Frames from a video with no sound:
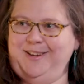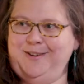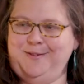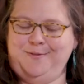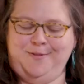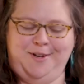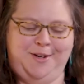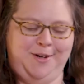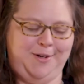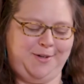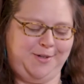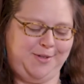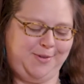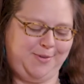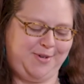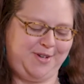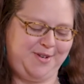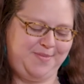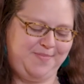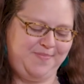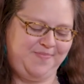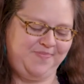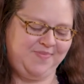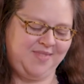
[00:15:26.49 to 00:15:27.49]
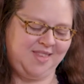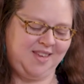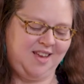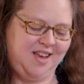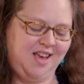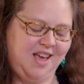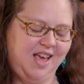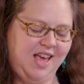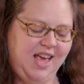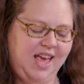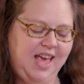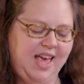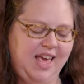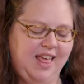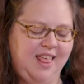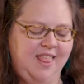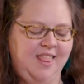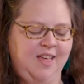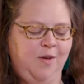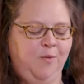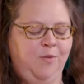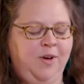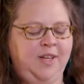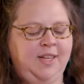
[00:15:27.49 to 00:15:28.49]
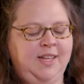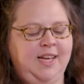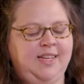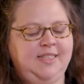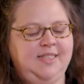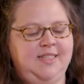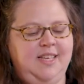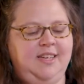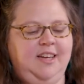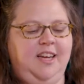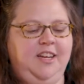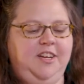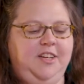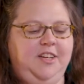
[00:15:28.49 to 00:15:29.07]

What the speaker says: your fingers were. One last thing I